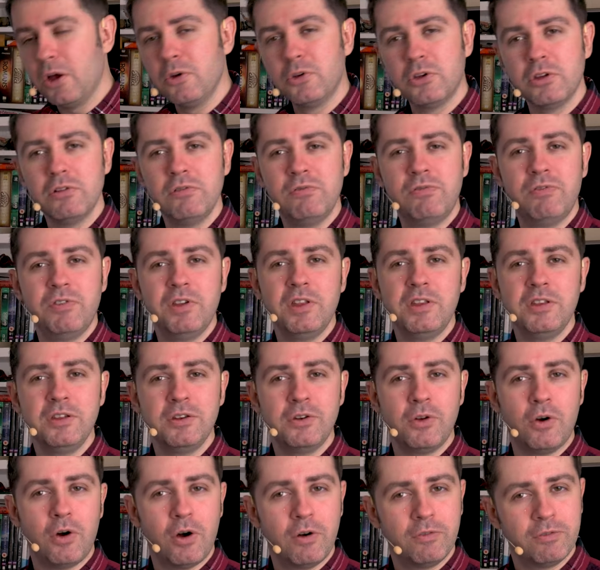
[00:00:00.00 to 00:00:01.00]
how
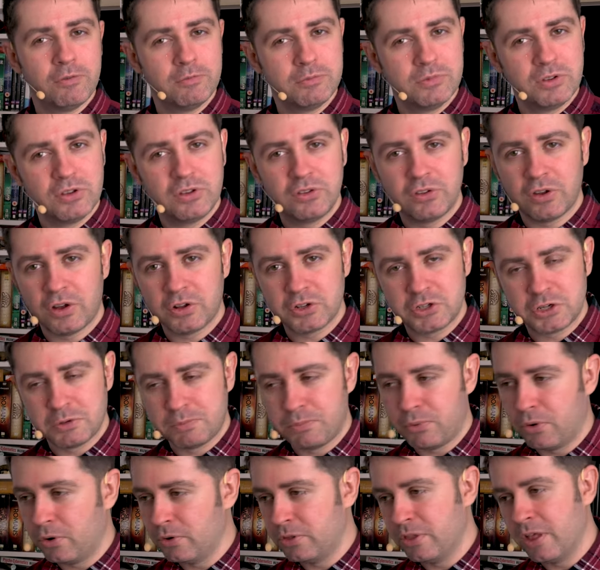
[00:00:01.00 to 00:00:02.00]
convenient of him to touch
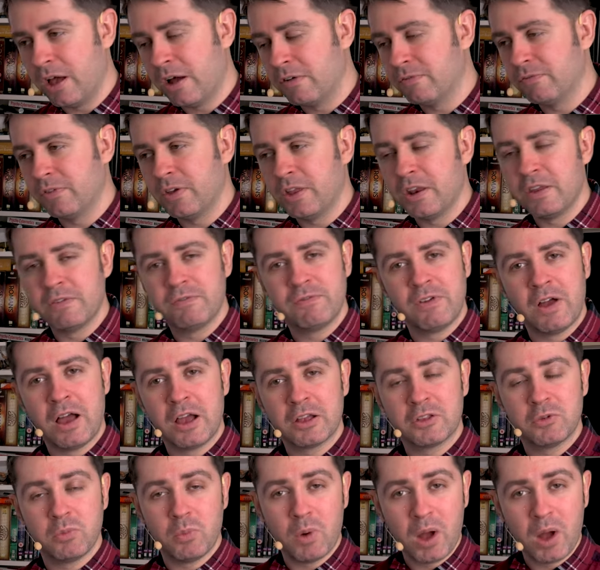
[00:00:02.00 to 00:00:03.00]
upon that very fact.